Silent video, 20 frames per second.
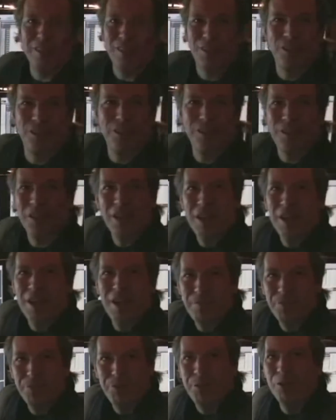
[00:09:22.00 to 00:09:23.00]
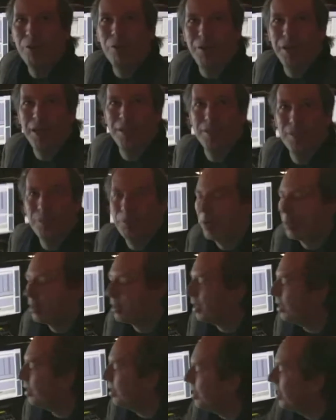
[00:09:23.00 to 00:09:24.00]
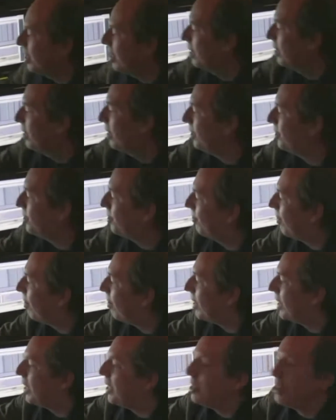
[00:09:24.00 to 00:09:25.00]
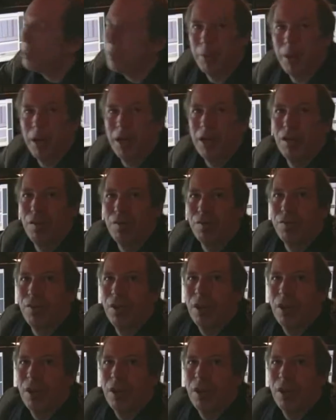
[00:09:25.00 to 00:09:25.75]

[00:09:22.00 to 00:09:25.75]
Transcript: to do things with, and it's a very easy way of